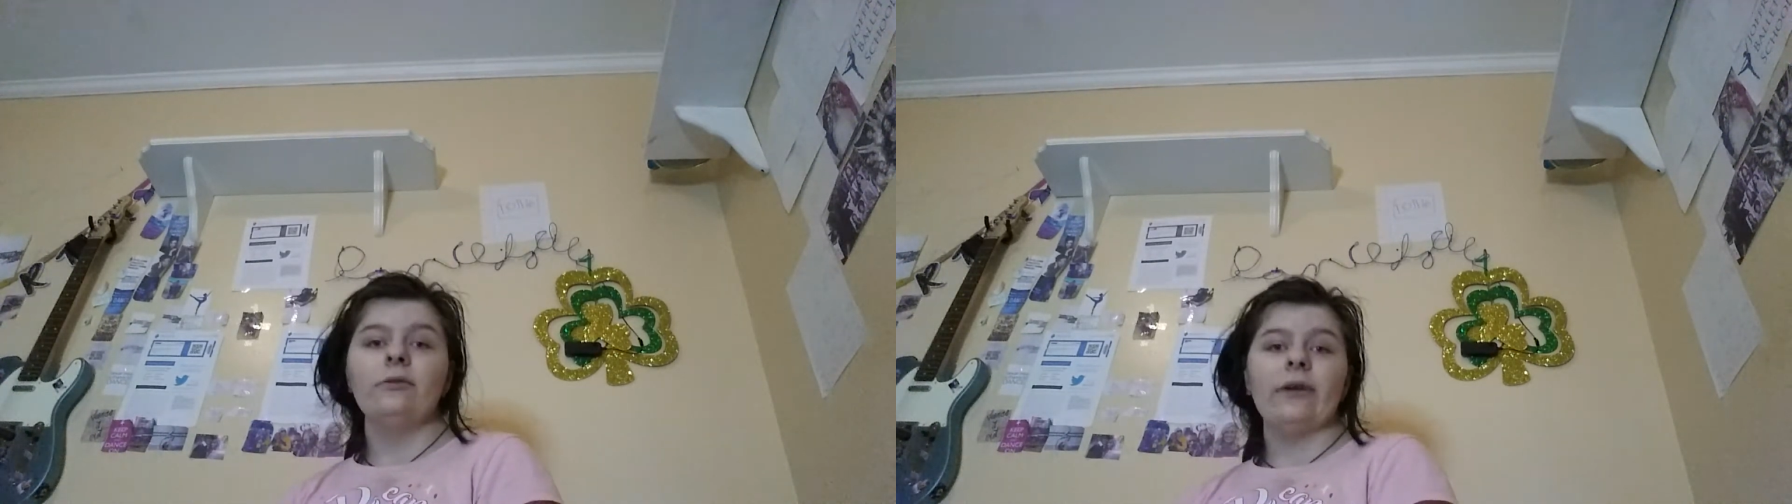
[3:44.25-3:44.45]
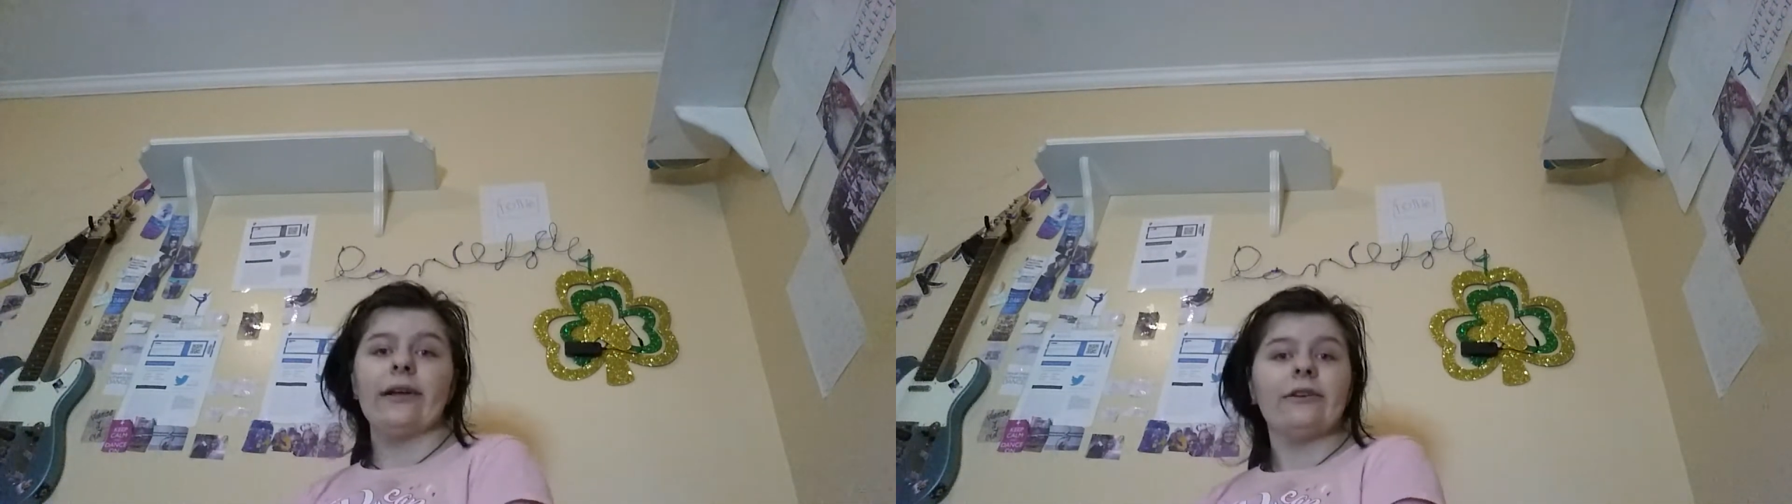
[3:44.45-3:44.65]

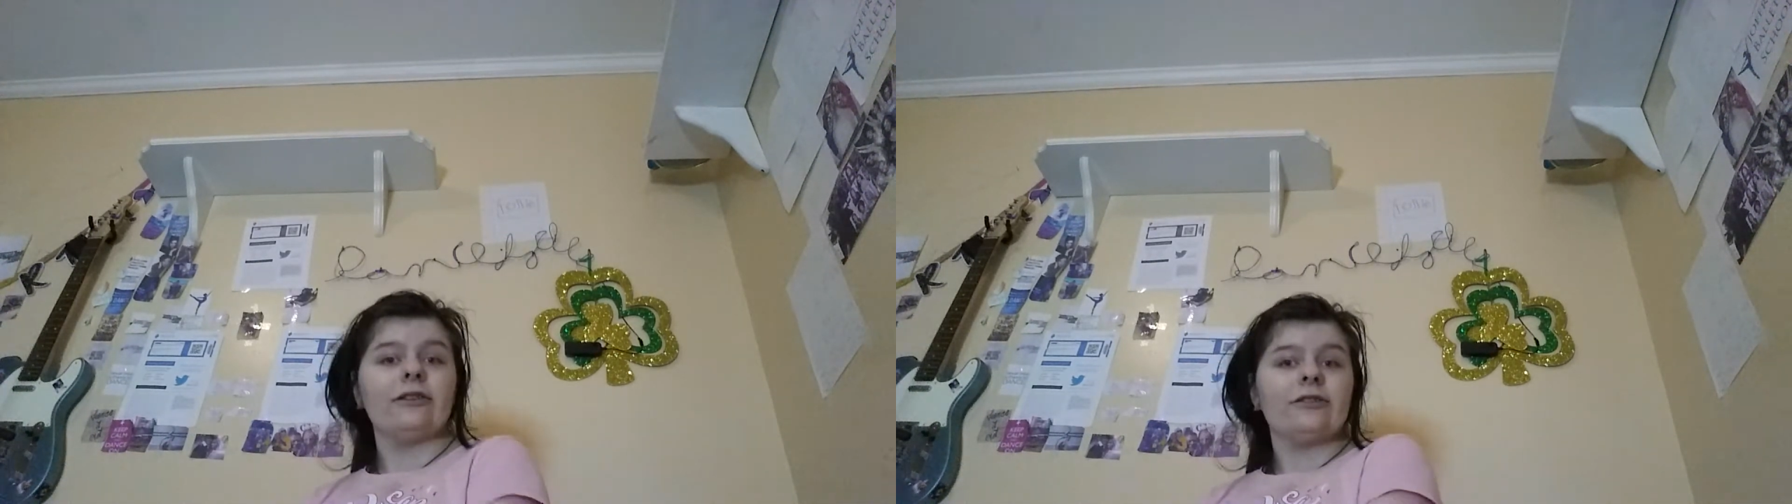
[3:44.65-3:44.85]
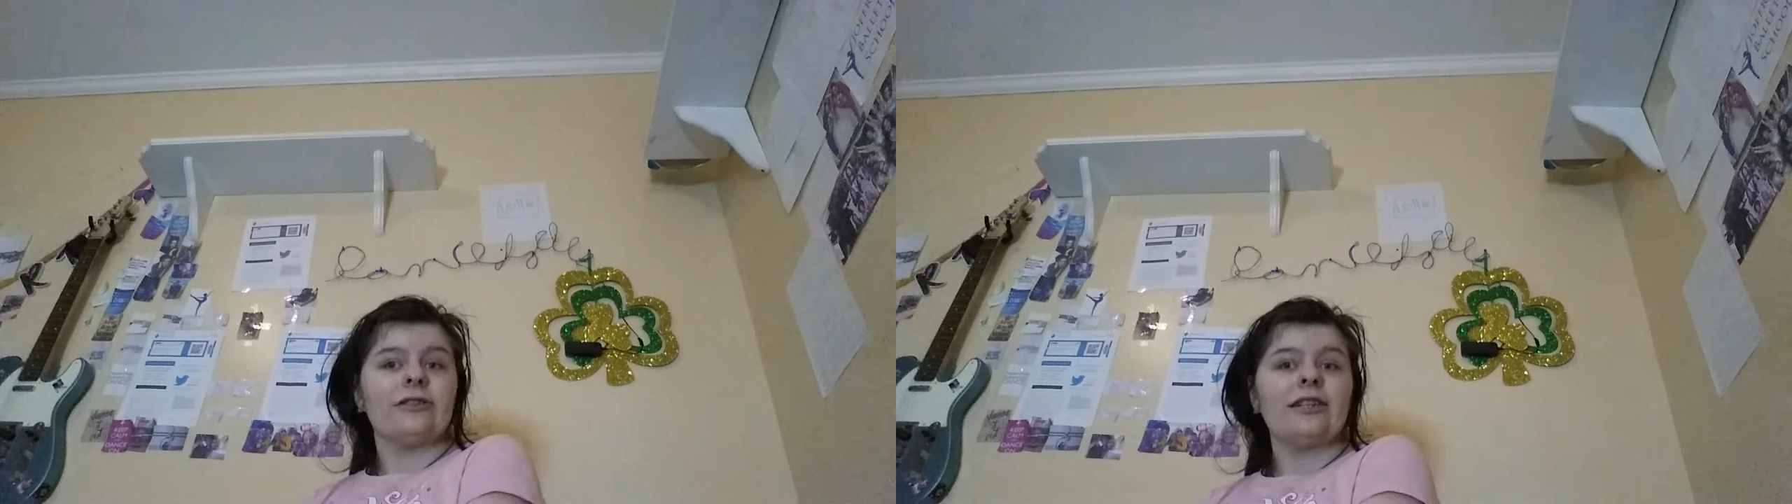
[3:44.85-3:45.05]
like
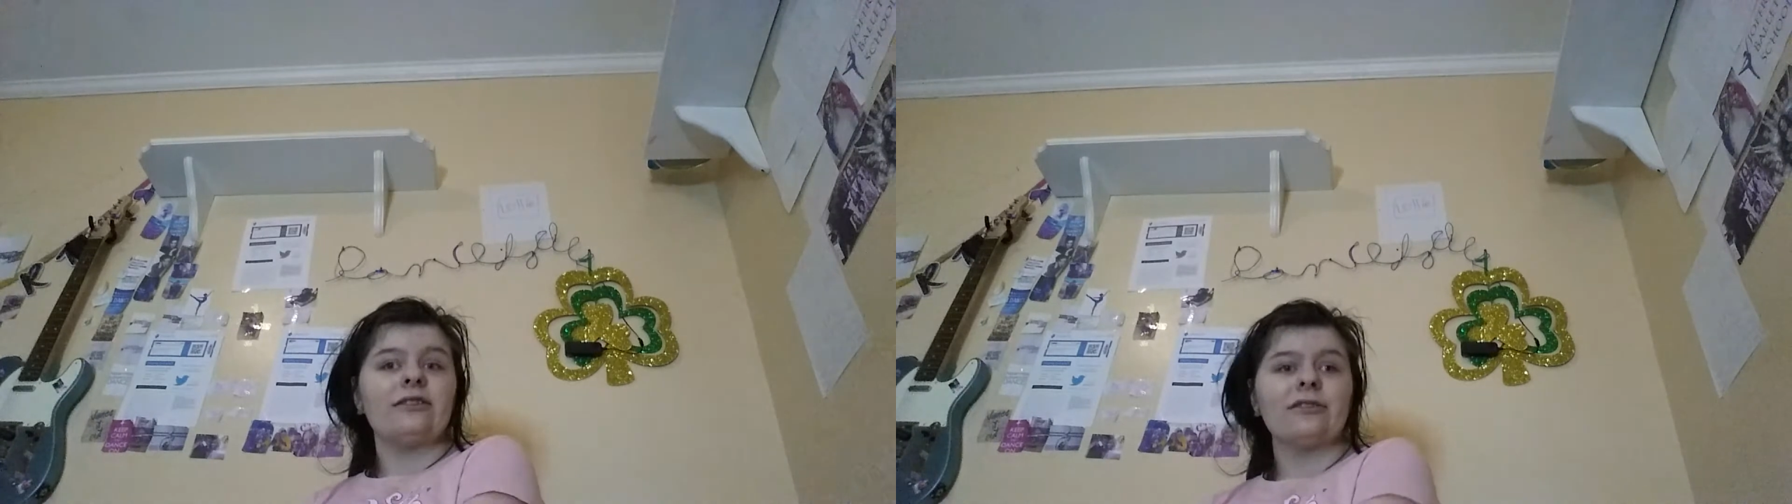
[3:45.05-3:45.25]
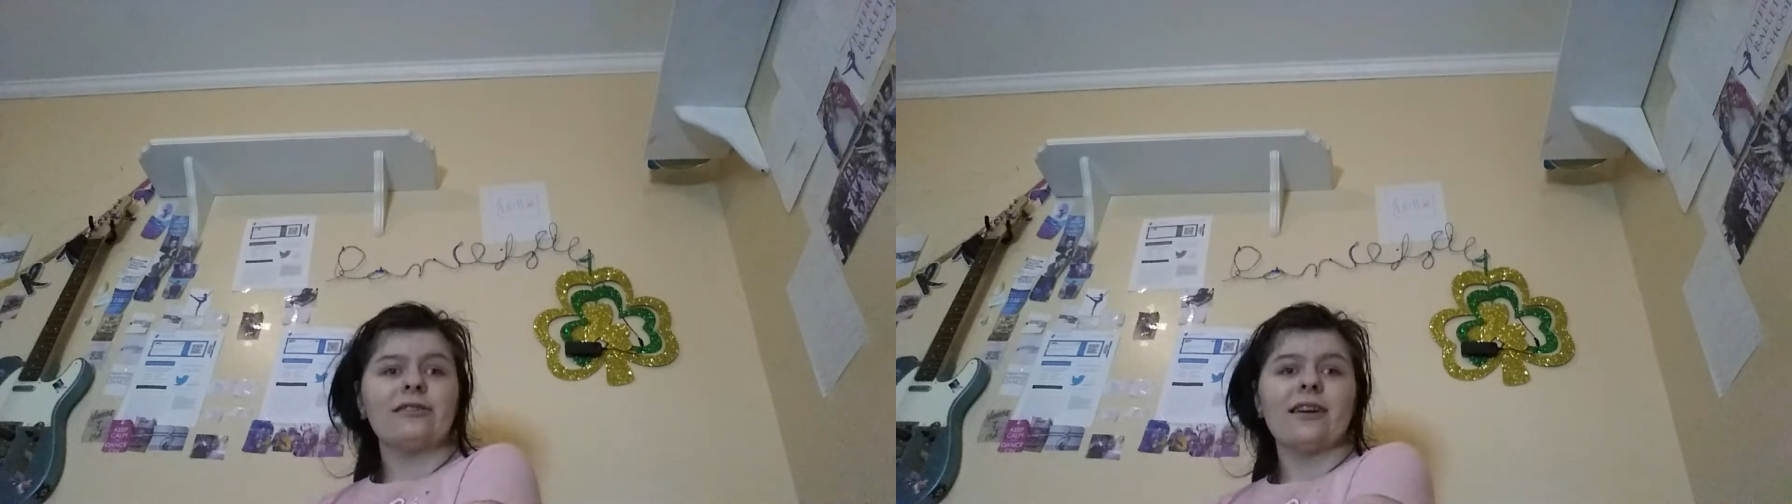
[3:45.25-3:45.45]
her sister